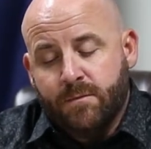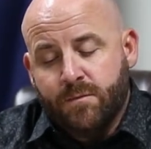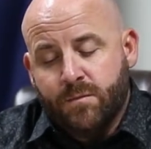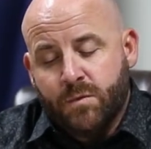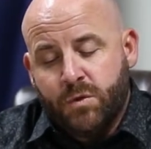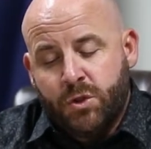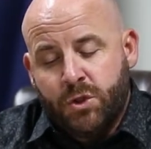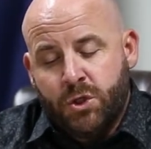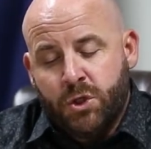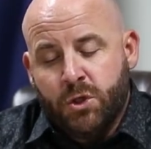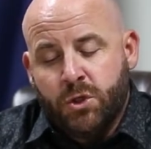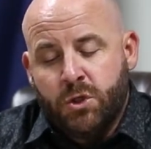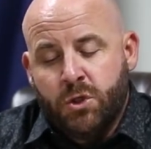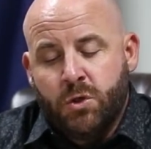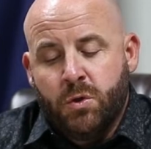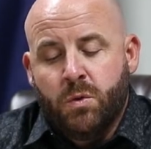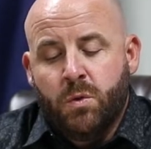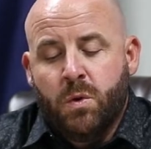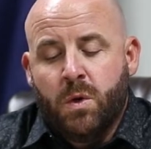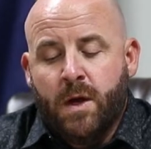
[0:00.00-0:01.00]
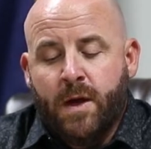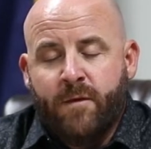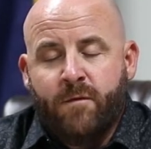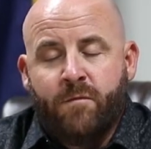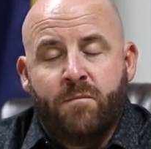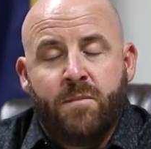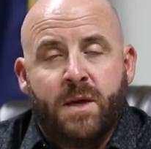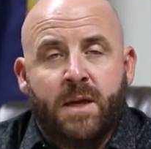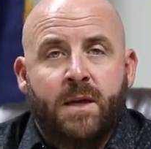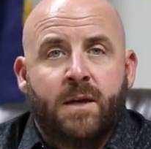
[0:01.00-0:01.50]
should you
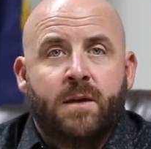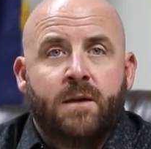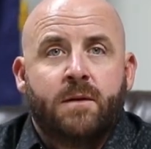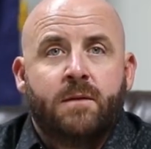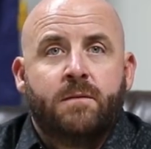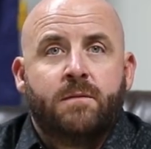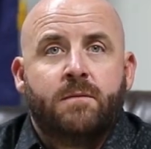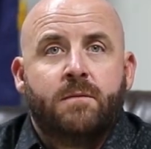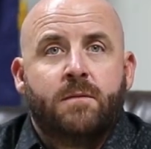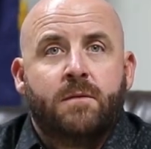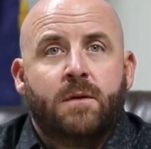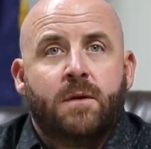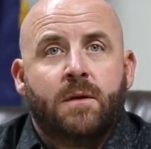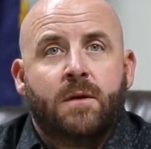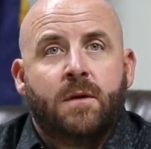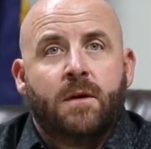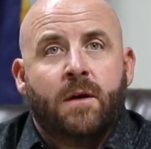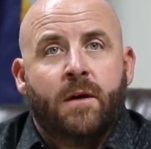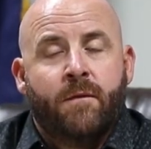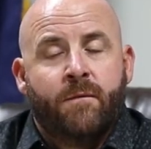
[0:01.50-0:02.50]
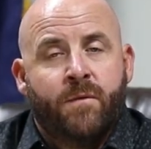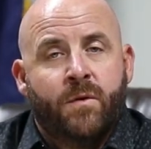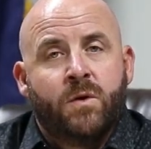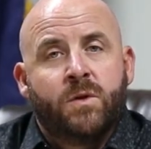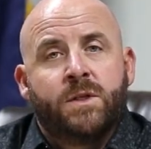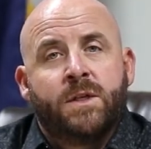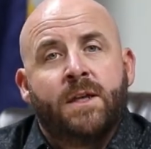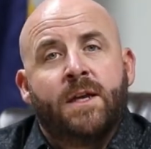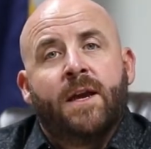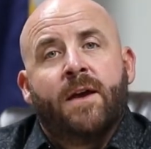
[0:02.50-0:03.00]
have been
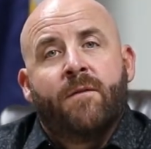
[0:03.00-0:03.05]
adversely